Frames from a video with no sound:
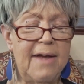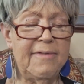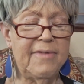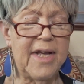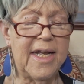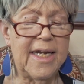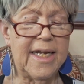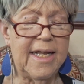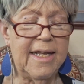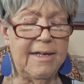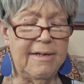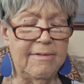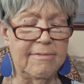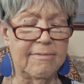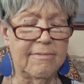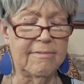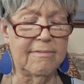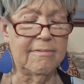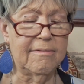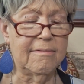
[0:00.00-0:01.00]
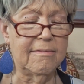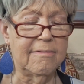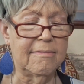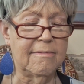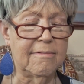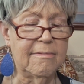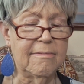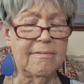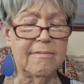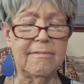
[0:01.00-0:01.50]
I've got to get
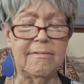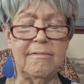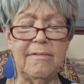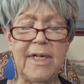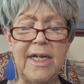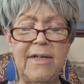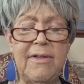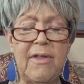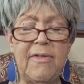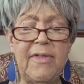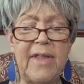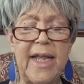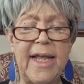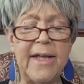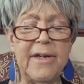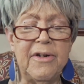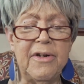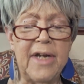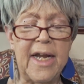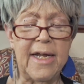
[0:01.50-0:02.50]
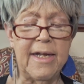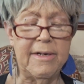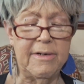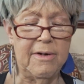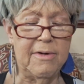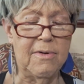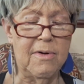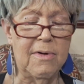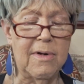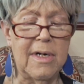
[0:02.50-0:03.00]
either the internet
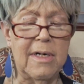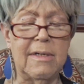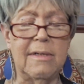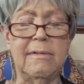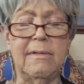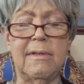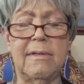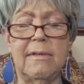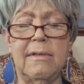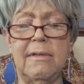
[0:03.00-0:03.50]
or